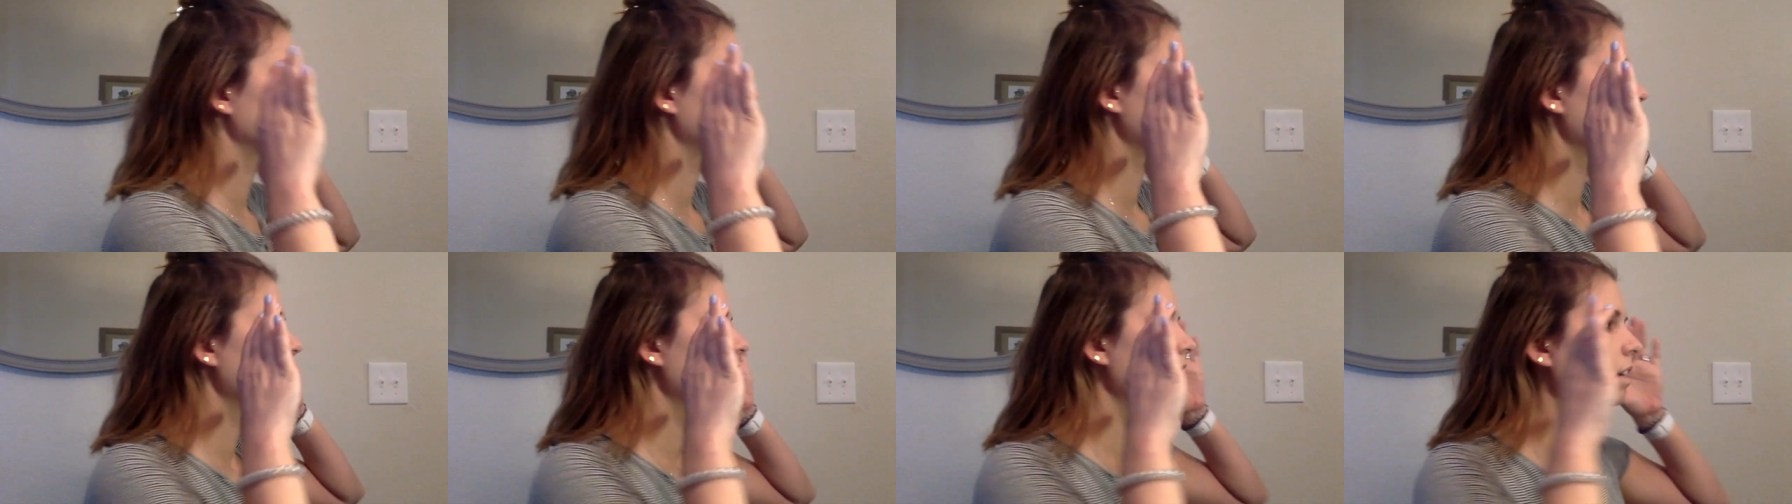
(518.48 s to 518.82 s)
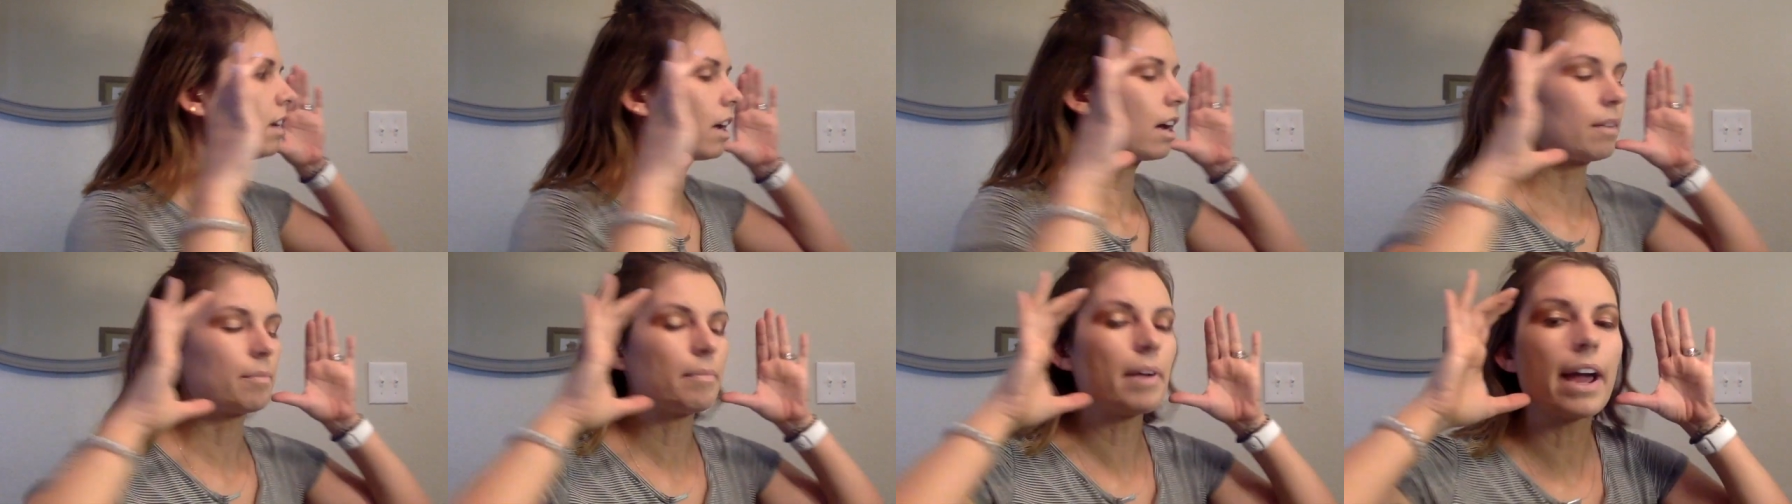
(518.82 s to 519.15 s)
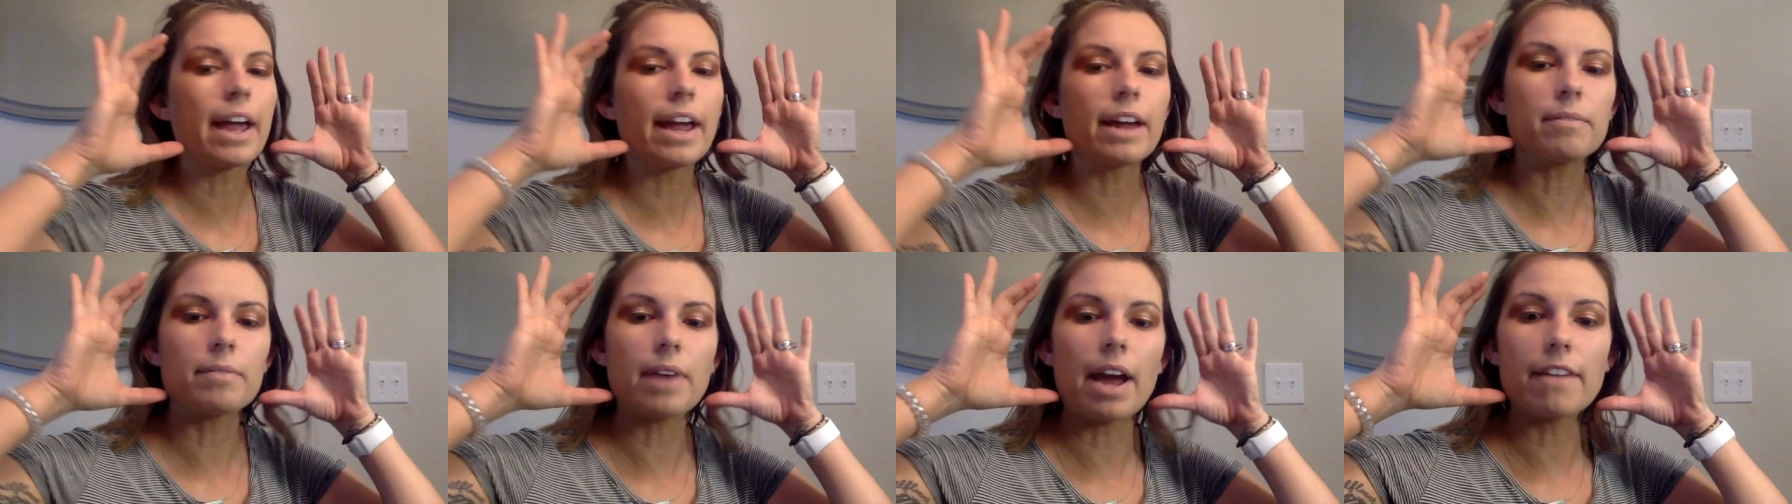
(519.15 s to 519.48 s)

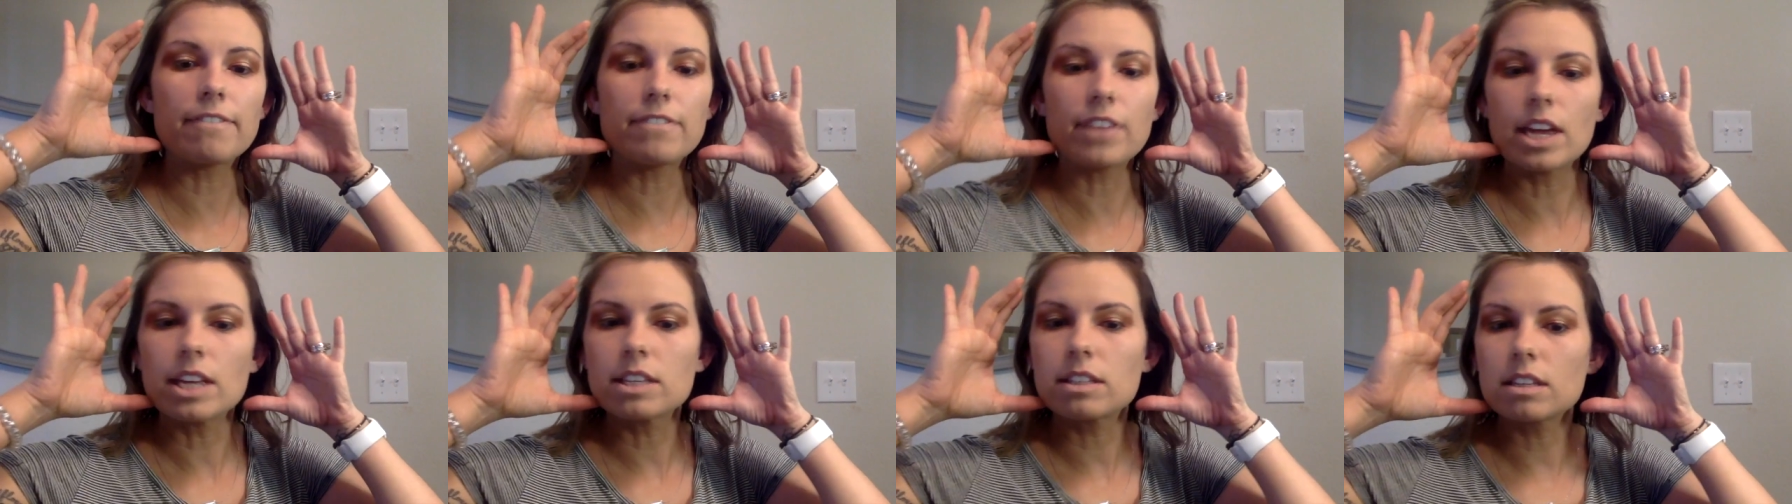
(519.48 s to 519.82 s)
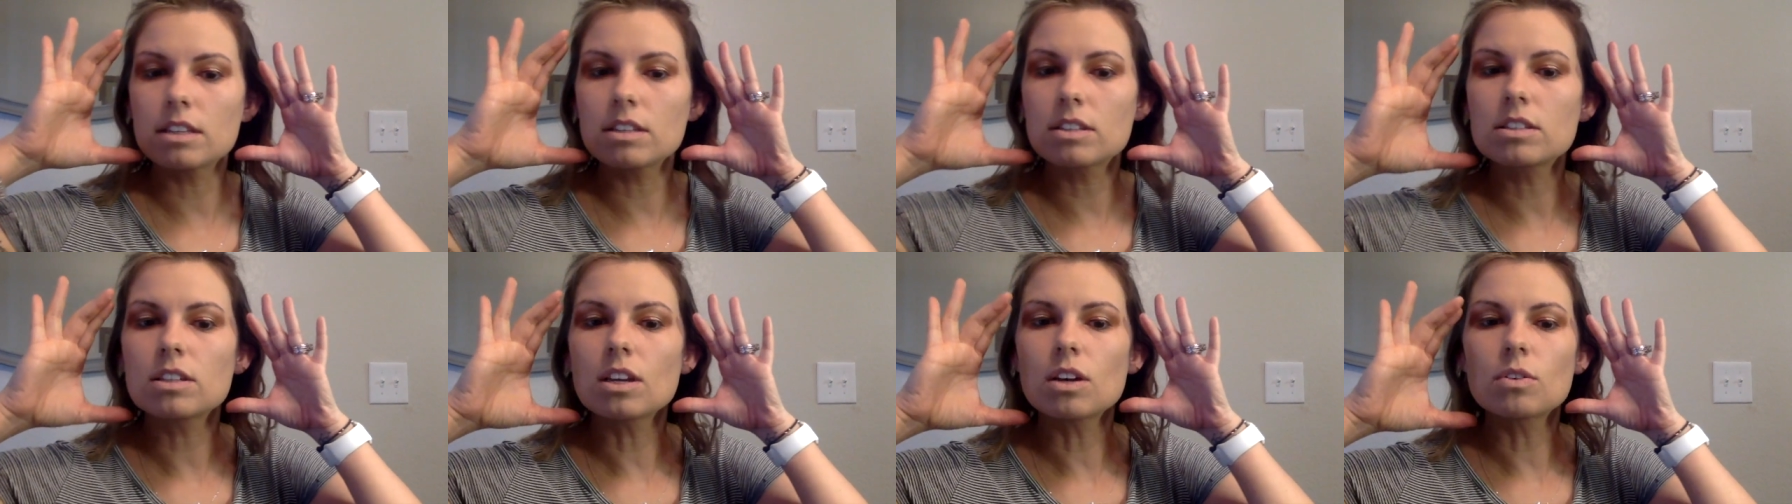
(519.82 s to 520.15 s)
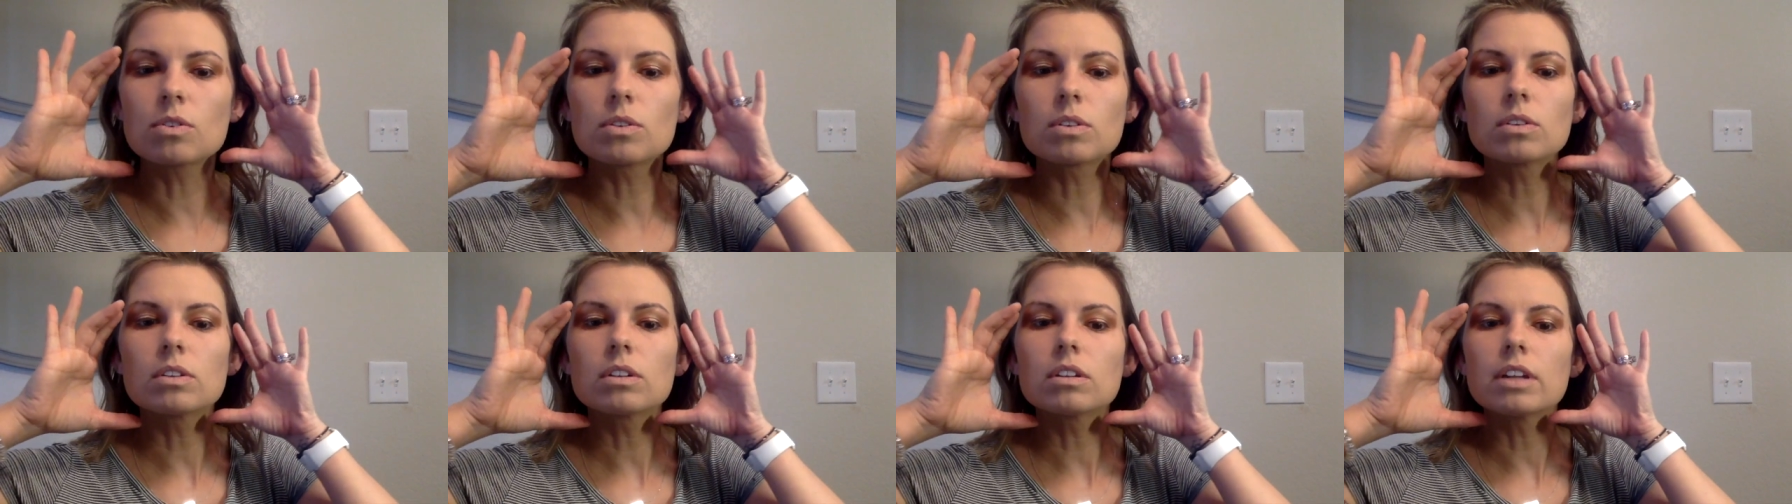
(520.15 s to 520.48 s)
I, my face is
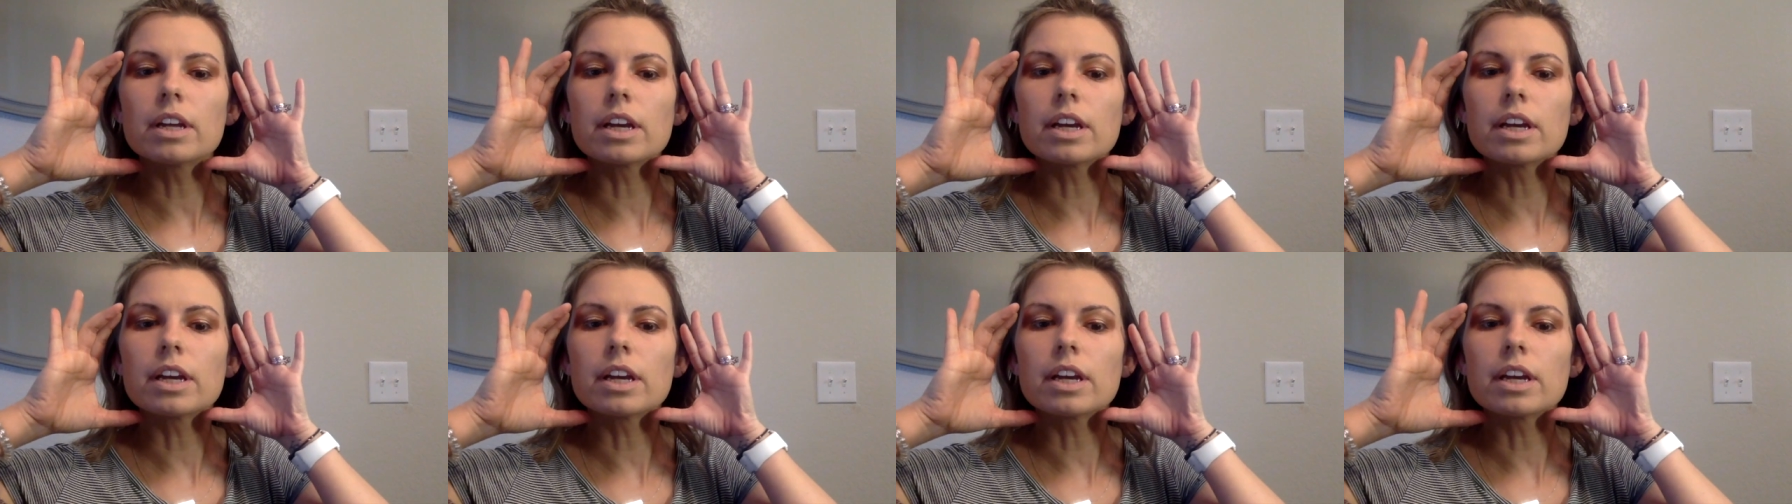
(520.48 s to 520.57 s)
so